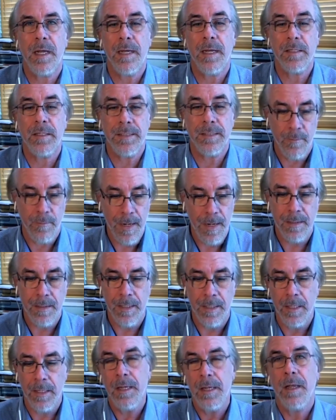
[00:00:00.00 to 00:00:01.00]

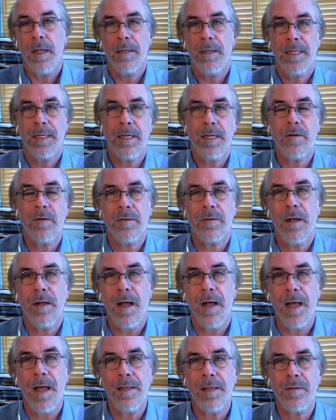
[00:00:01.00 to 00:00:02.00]
directly here
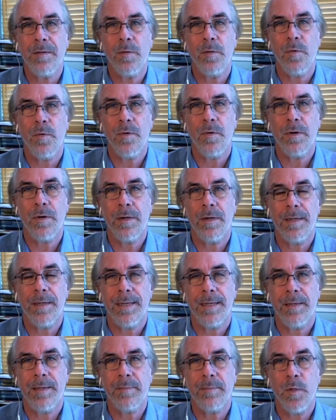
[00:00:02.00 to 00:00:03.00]
on your
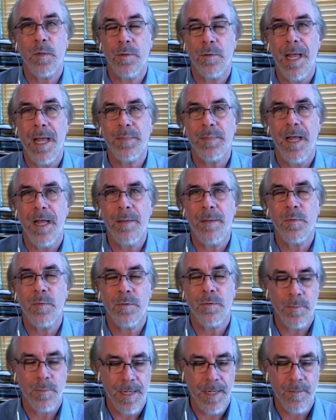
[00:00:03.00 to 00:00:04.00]
laptop or
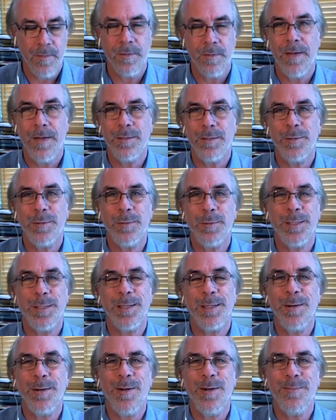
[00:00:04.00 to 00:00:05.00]
whatever device you're using
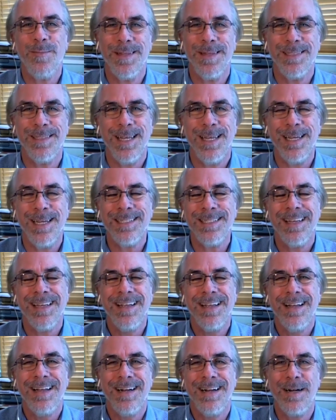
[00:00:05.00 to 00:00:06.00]
at home these days.
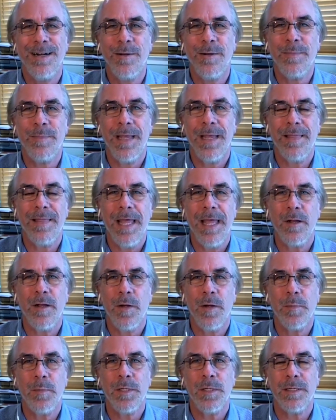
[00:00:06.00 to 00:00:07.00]
And that
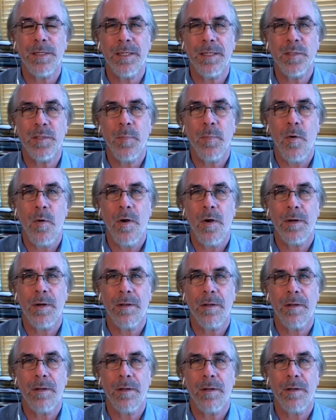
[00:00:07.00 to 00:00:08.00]
encryption is part
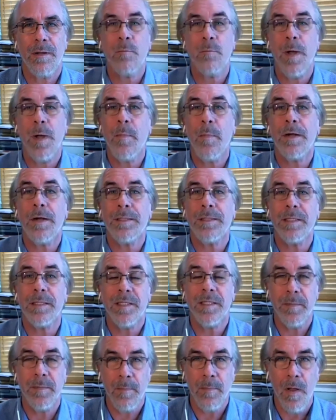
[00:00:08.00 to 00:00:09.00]
of the
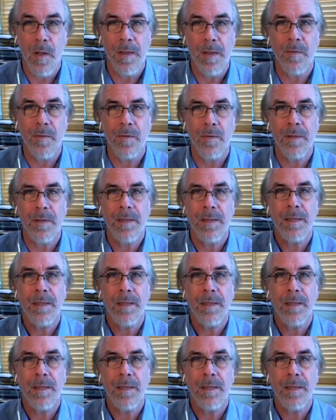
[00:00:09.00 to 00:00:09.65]
WebRTC model.